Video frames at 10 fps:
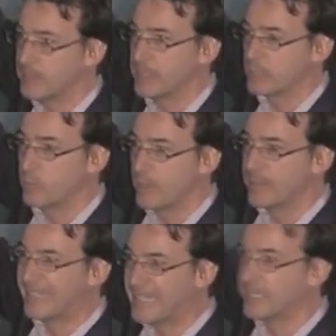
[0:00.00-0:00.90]
And NASA
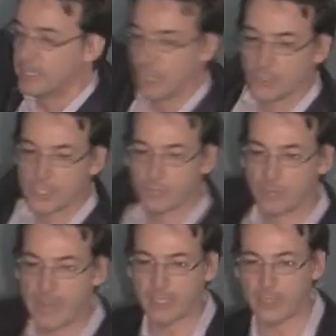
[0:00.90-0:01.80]
adopted it as one of
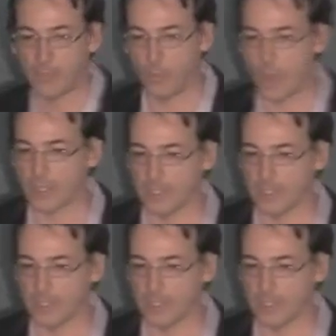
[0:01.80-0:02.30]
the key technologies